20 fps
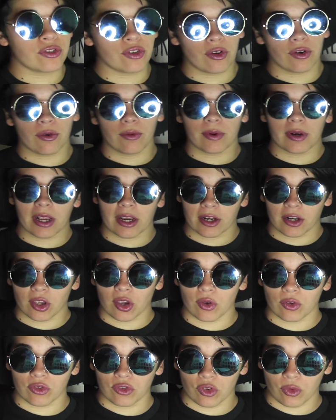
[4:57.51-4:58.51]
so we're not going
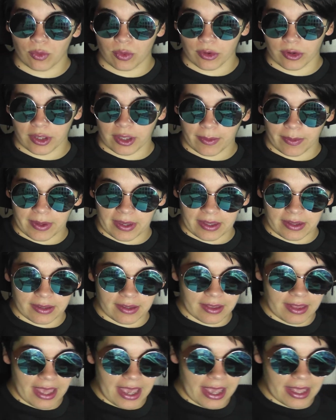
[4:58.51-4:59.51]
to go super deep
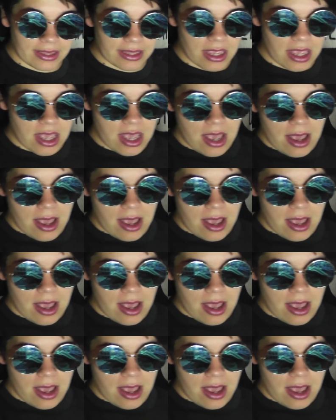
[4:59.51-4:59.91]
into that.